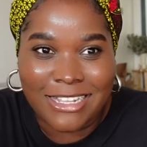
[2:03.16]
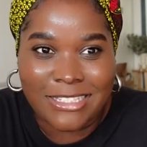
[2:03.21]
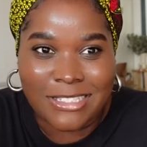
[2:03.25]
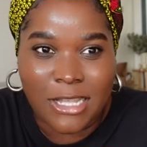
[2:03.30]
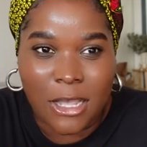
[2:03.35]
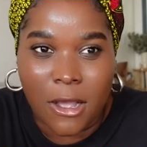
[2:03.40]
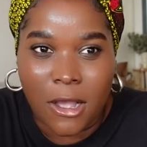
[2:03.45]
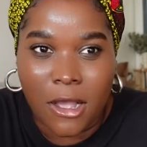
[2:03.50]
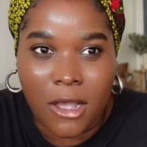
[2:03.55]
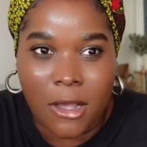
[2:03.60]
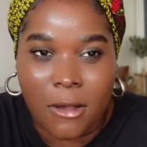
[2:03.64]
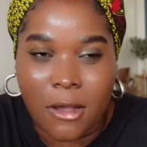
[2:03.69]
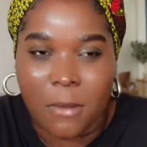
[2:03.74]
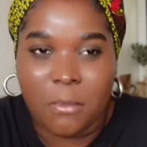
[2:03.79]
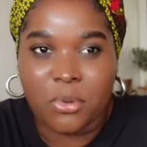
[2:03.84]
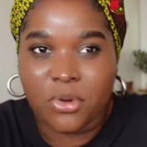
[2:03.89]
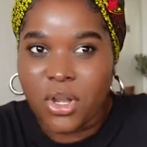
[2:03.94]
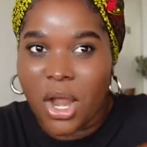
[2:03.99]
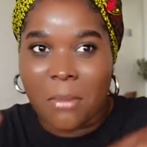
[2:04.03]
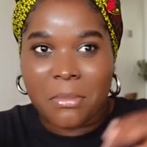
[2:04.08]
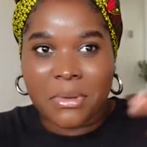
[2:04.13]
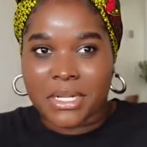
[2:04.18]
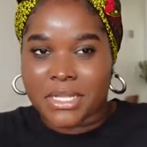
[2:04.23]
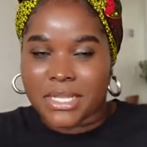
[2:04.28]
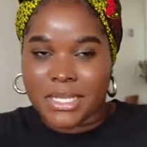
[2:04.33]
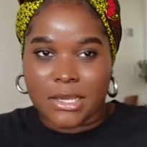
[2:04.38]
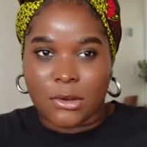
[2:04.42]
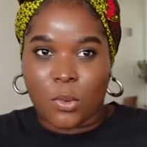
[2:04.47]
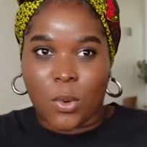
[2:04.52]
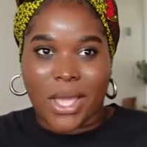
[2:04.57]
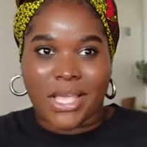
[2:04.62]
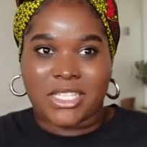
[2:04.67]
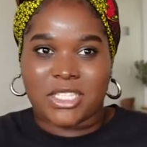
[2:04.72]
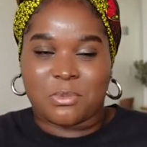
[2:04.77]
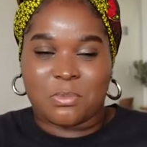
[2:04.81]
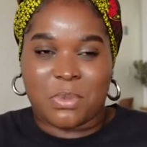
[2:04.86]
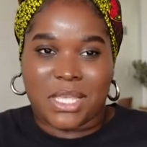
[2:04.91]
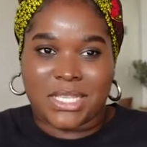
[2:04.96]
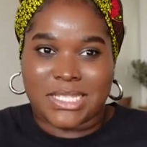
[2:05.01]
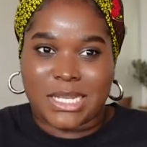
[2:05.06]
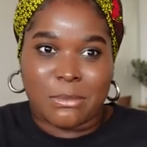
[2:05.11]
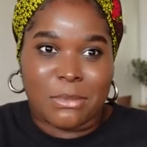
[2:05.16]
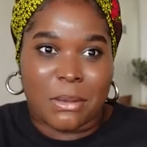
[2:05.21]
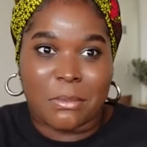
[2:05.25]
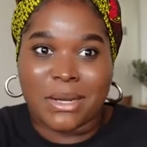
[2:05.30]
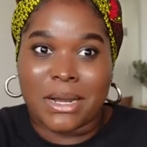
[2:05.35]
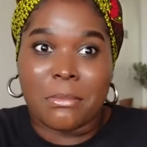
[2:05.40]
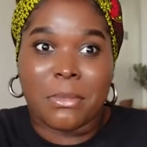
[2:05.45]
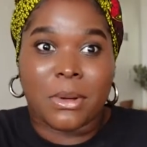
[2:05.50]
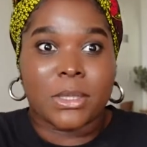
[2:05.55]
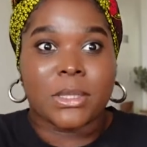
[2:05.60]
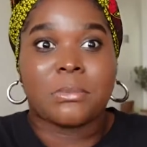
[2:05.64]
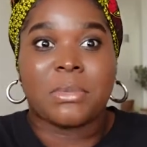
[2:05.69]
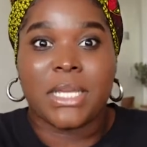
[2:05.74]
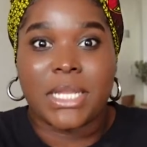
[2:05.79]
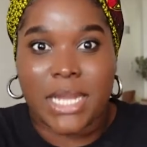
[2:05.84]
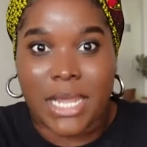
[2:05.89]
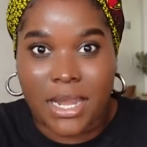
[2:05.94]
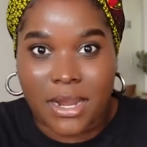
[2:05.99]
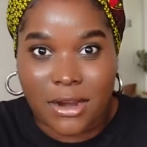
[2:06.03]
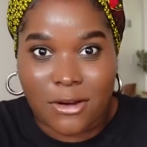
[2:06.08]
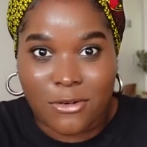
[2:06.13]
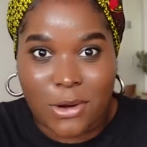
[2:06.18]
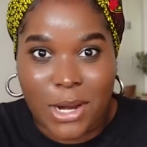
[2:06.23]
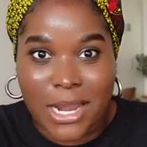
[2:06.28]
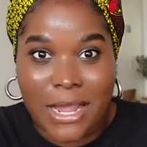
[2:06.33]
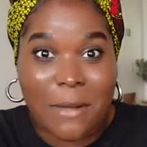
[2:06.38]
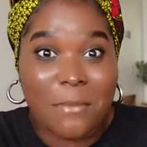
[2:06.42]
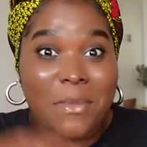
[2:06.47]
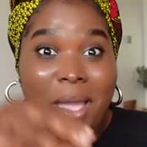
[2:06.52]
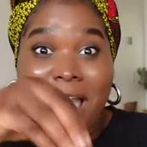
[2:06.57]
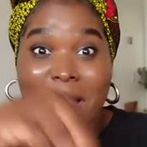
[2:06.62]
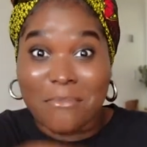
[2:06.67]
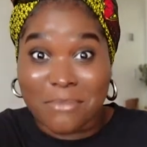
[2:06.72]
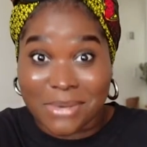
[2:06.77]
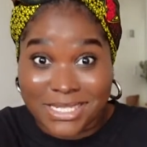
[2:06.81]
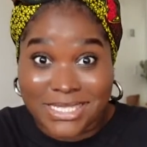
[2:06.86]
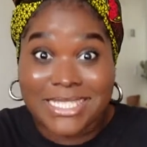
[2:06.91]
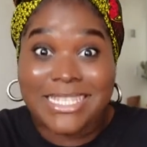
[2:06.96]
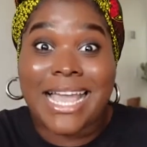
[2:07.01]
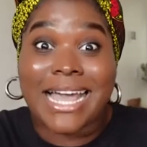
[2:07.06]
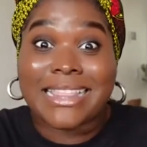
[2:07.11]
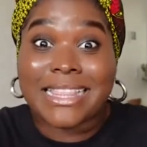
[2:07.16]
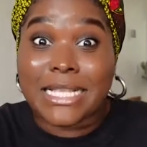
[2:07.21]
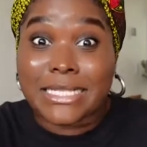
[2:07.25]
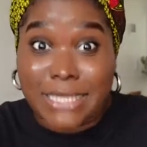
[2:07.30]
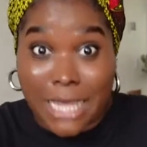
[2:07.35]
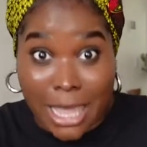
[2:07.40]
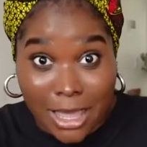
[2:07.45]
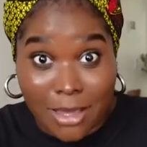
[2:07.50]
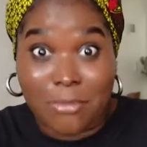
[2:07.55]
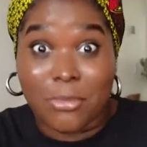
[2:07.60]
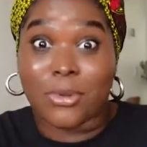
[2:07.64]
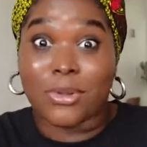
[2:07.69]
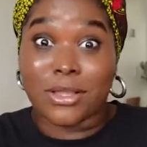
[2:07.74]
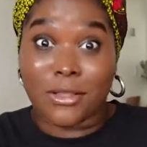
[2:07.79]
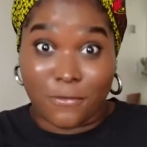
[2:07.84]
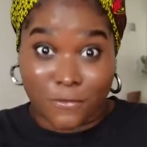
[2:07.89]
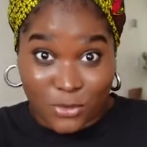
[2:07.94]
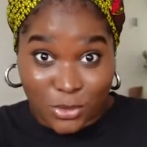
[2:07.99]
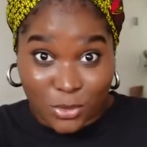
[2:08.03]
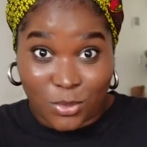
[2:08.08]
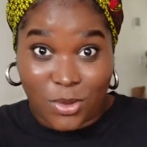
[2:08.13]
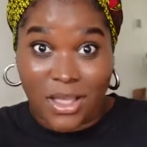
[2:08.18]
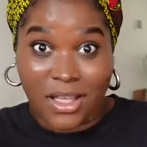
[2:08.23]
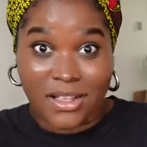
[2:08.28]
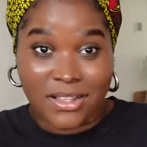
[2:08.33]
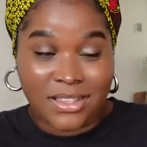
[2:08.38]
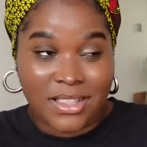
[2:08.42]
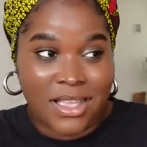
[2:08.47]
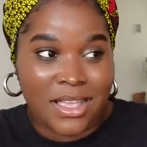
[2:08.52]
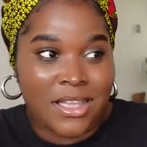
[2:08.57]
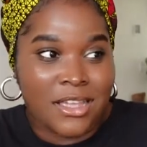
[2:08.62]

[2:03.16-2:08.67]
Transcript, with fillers: it's a, a predominantly white space, and I'm like, but I'm gonna be there, right? I'm gonna have my seat at the table, if you will.